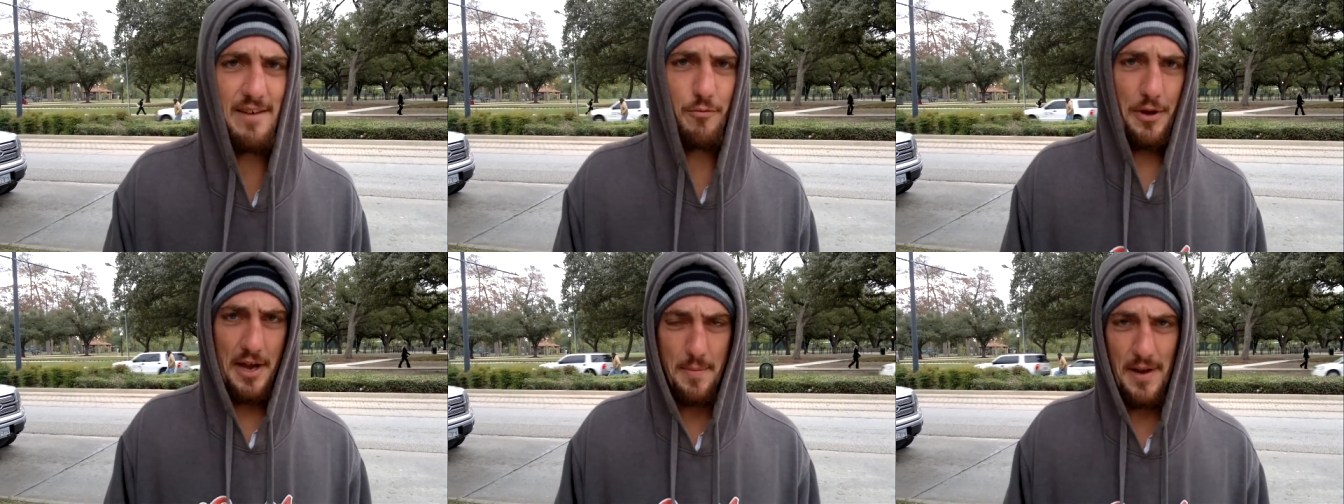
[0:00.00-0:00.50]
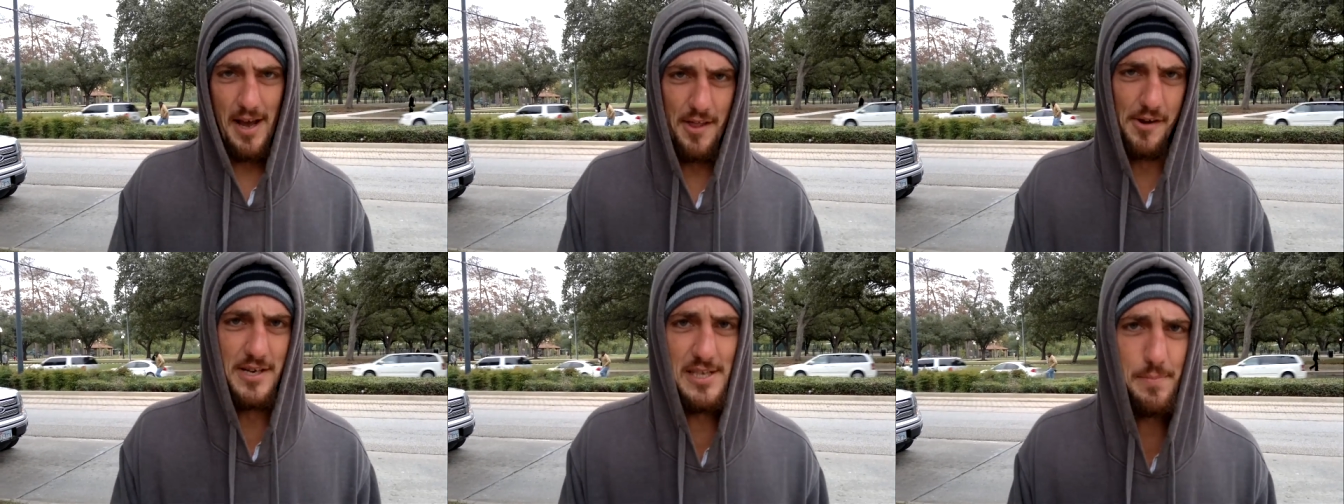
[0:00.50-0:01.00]
If we come
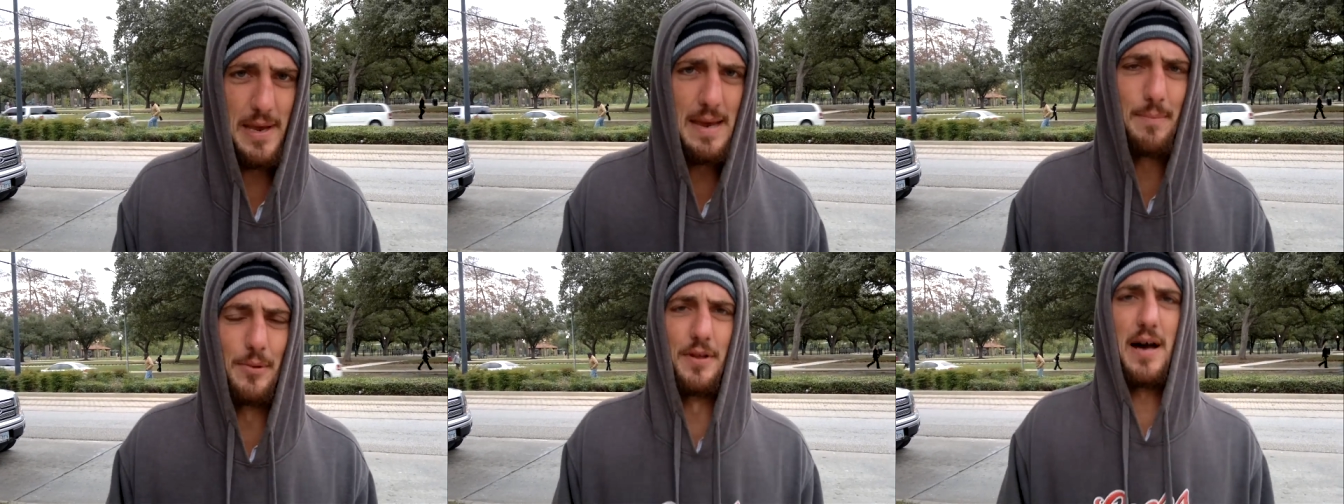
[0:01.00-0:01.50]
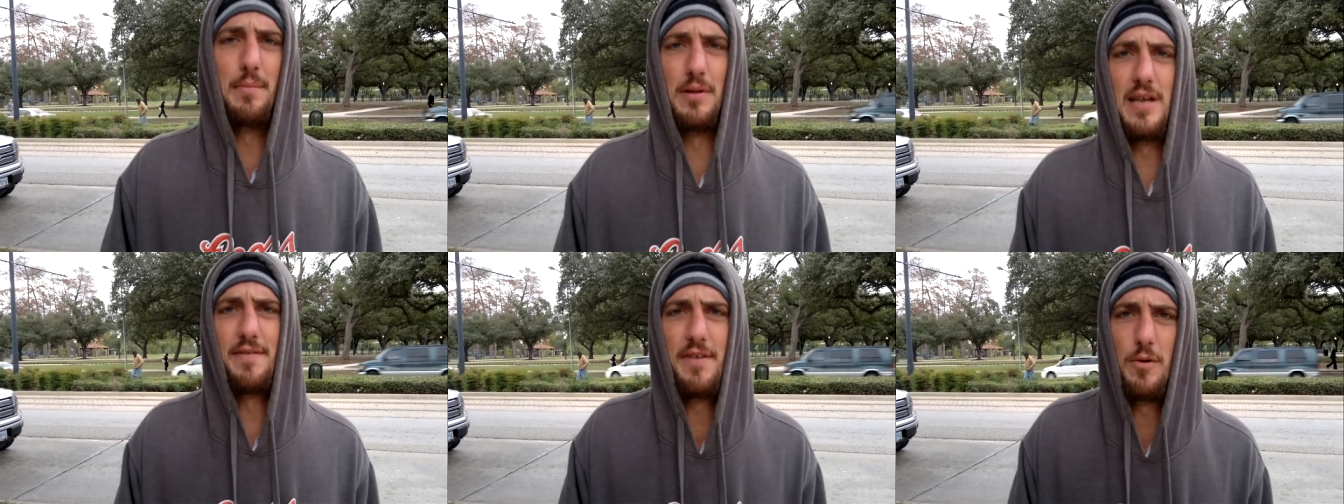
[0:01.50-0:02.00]
together as people, I
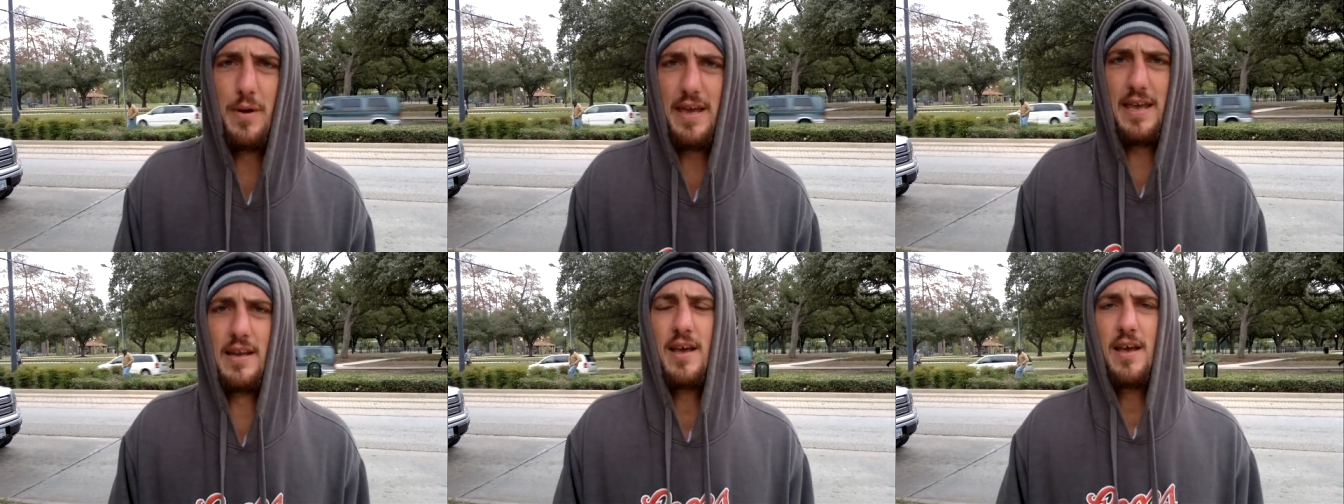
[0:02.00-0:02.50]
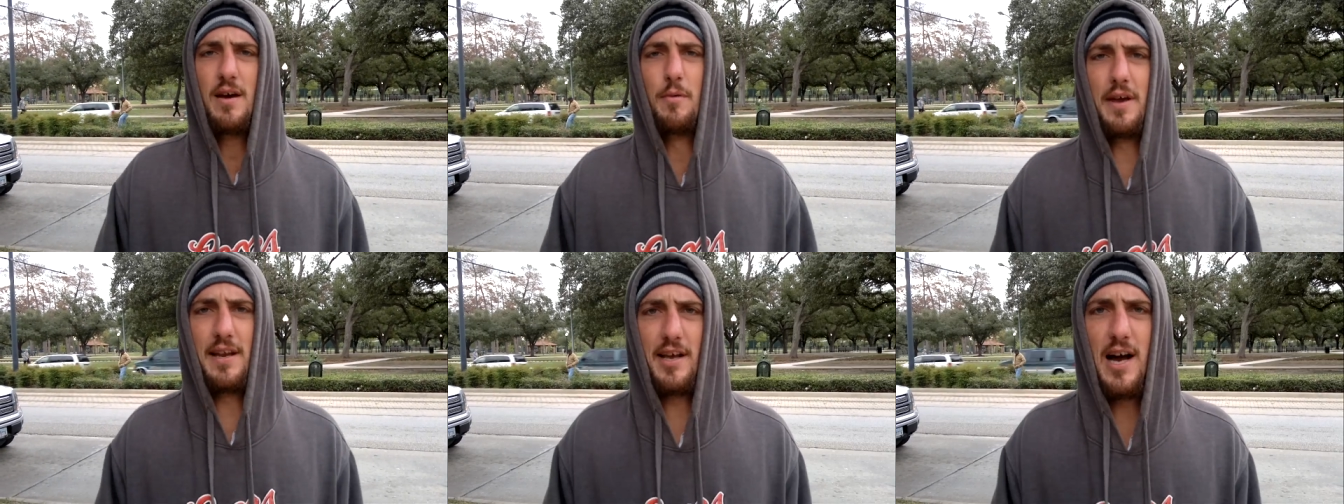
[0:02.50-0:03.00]
believe that we can,
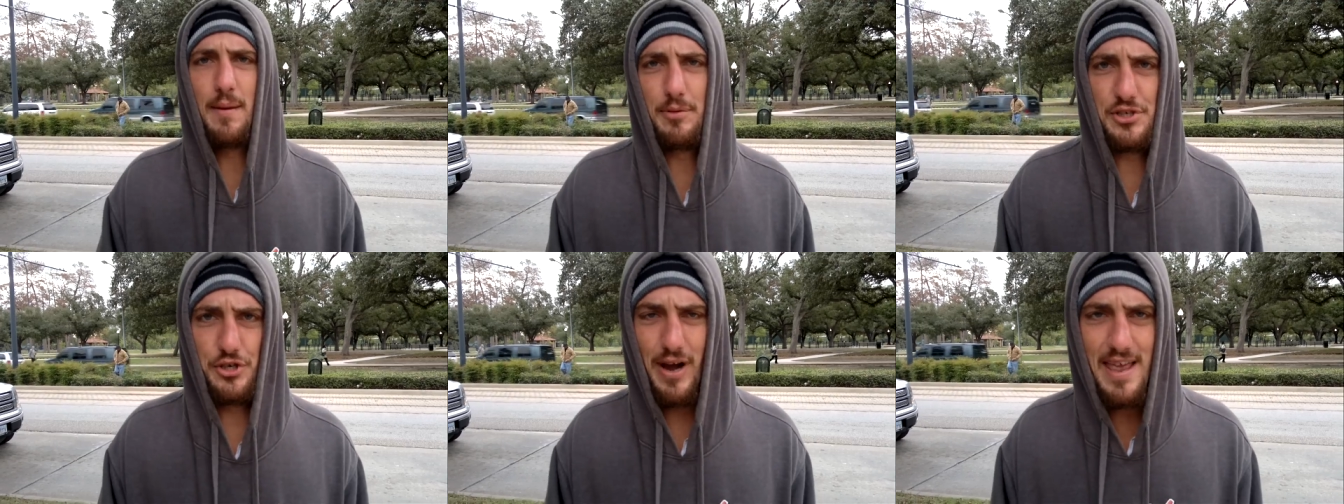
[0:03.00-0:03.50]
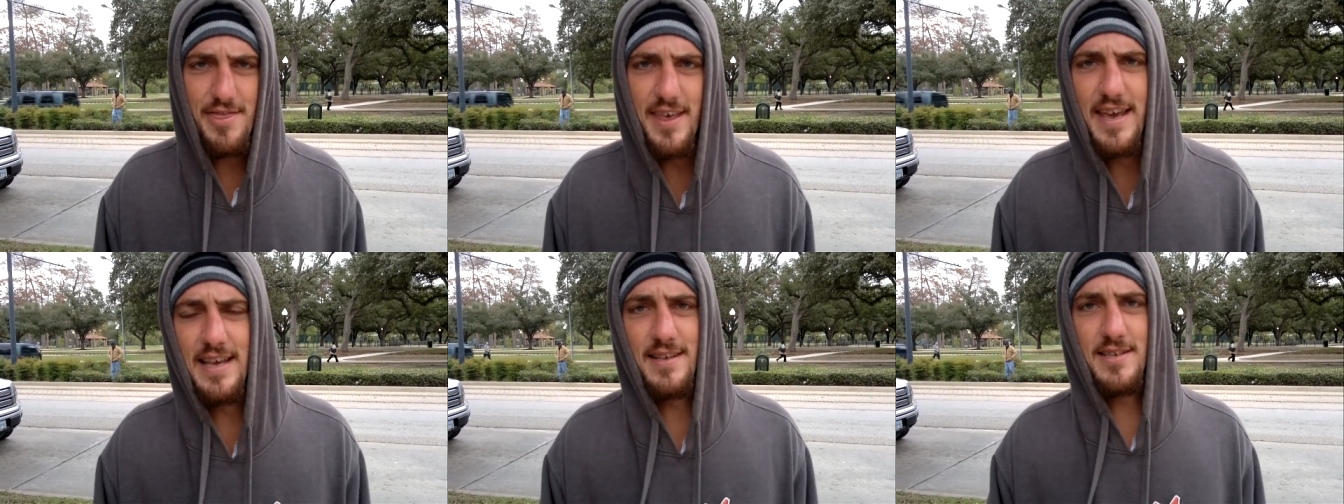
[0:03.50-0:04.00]
we can accomplish great
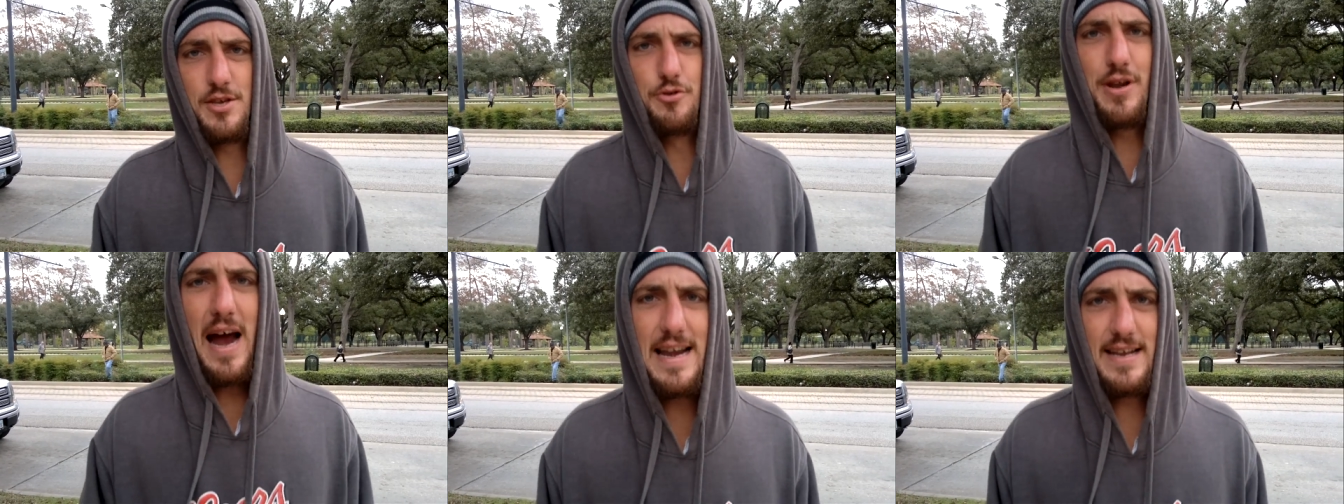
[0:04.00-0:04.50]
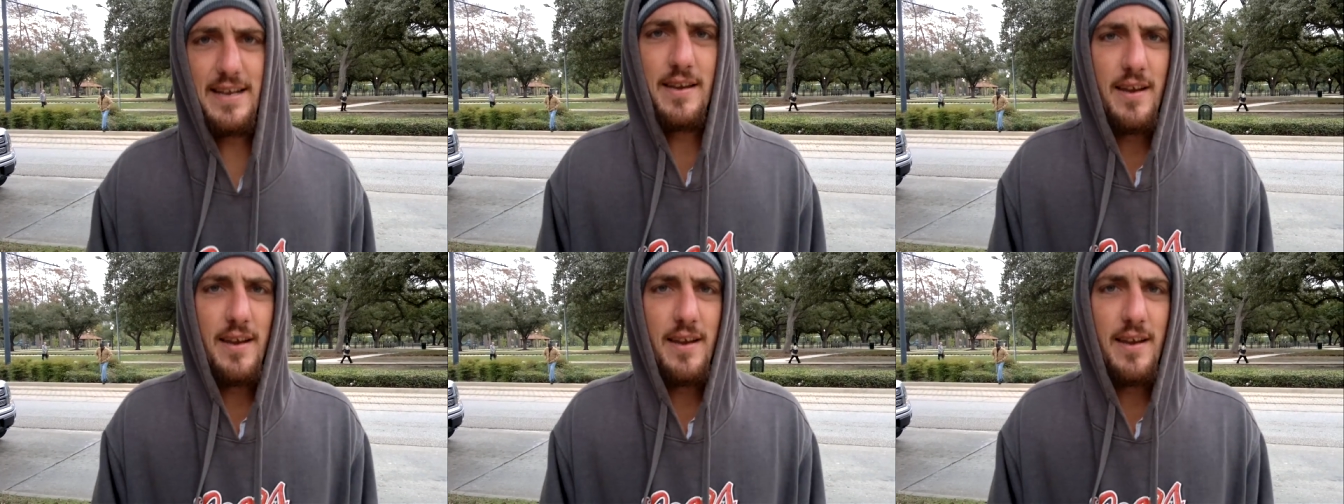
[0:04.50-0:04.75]
things united,